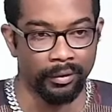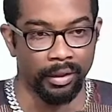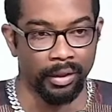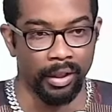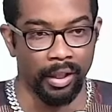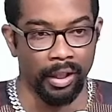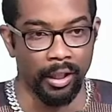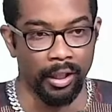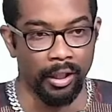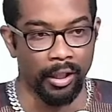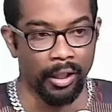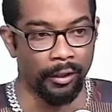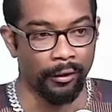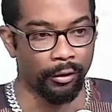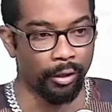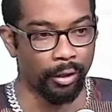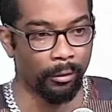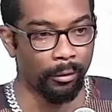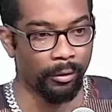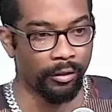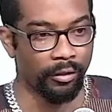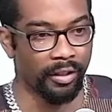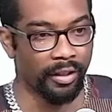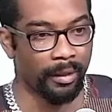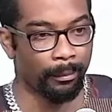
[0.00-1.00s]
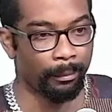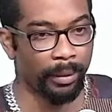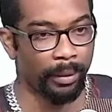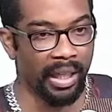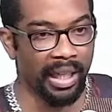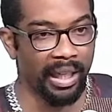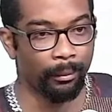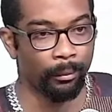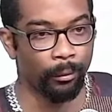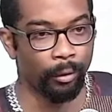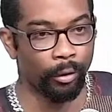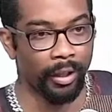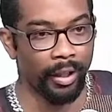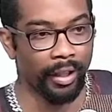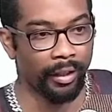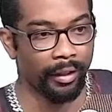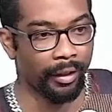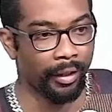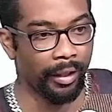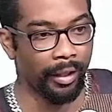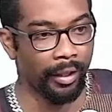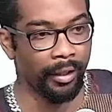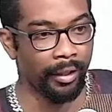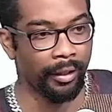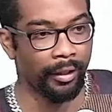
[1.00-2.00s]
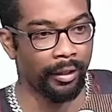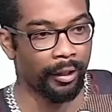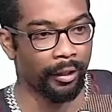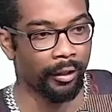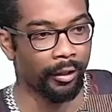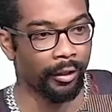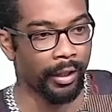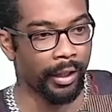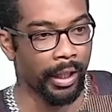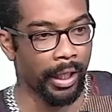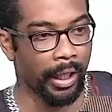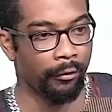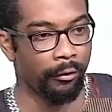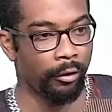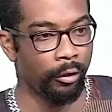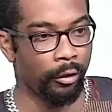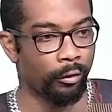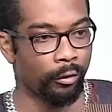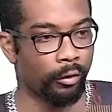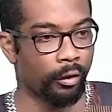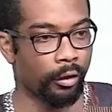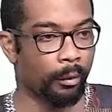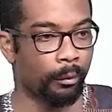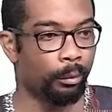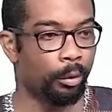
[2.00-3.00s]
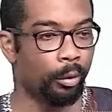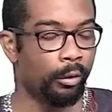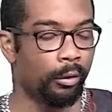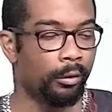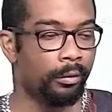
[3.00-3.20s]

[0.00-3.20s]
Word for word: If someone's in a bad mood that day, they're not carrying you to the pool.